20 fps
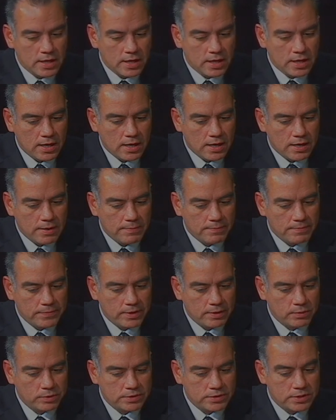uh,
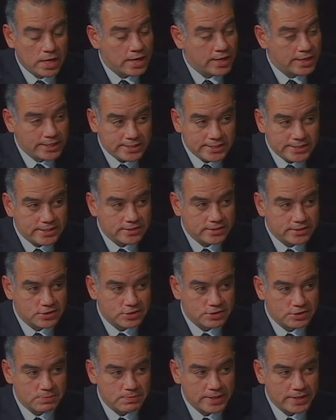it was not an easy
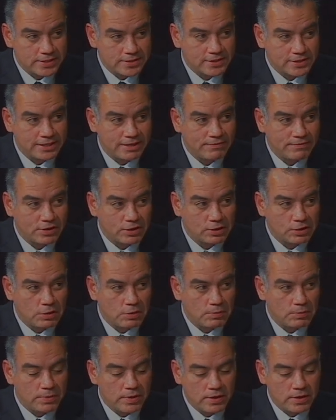decision to, mm -hmm. to leave the
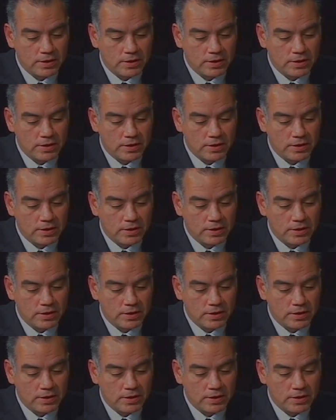Globe.